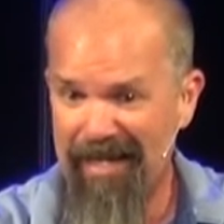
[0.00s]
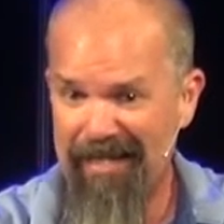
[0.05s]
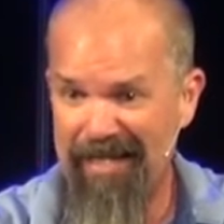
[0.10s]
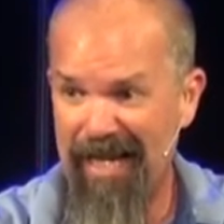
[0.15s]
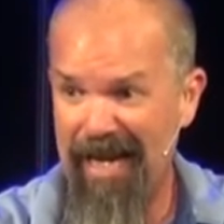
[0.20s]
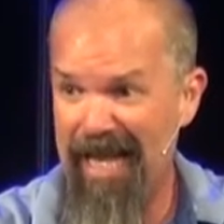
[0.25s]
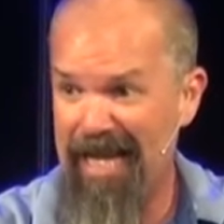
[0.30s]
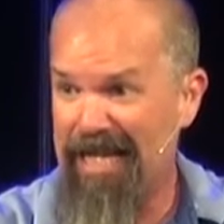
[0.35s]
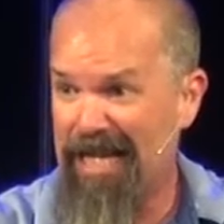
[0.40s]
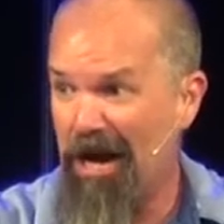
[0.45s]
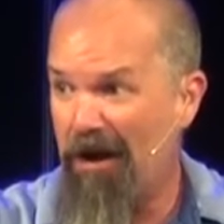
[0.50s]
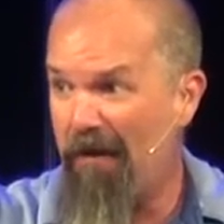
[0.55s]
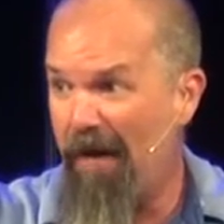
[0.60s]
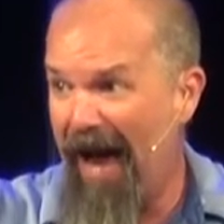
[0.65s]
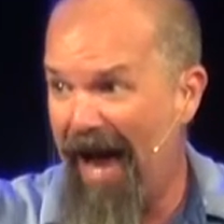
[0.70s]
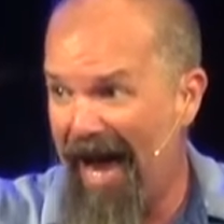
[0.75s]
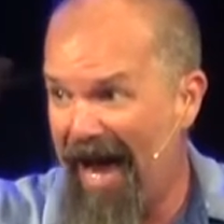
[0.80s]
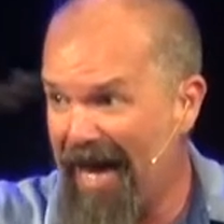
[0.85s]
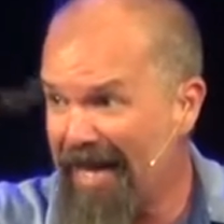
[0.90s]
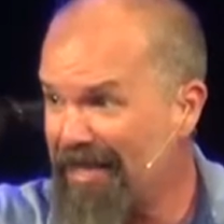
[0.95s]
Did He go
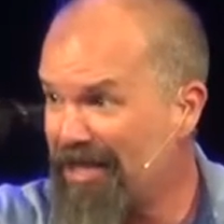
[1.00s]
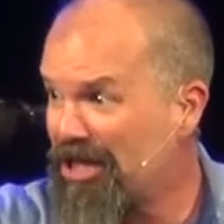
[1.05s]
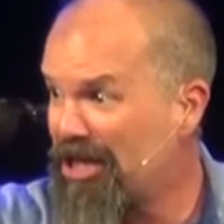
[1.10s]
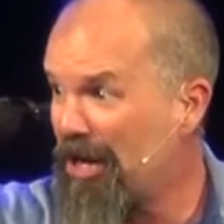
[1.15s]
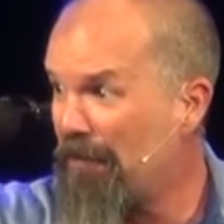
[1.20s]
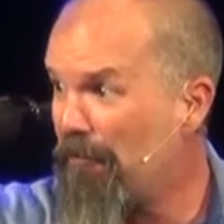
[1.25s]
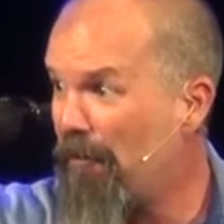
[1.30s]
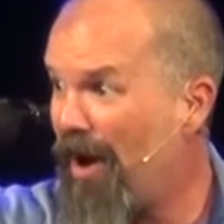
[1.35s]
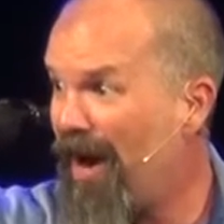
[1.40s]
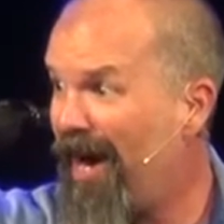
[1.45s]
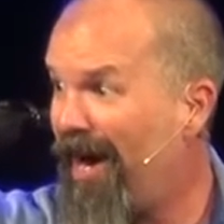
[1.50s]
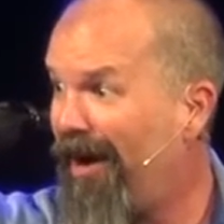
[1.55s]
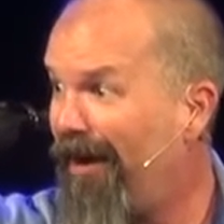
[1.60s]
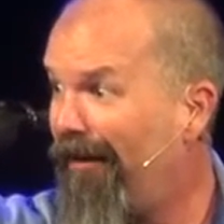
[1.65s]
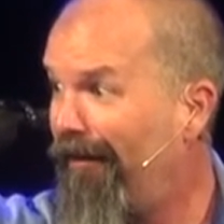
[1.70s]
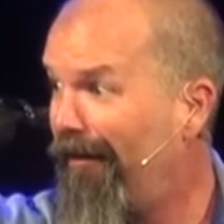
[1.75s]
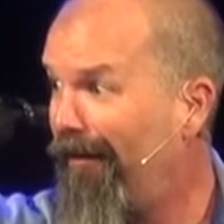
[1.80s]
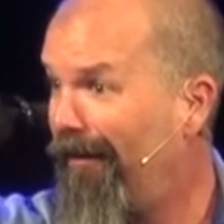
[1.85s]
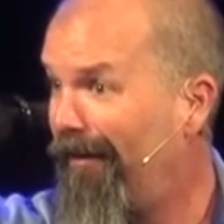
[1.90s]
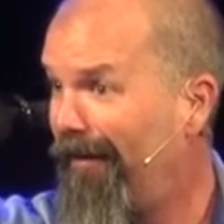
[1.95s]
hide
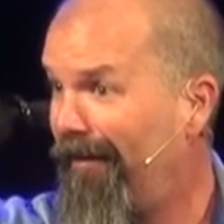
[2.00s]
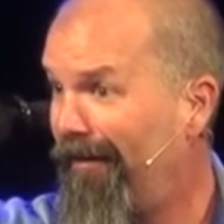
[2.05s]
somewhere?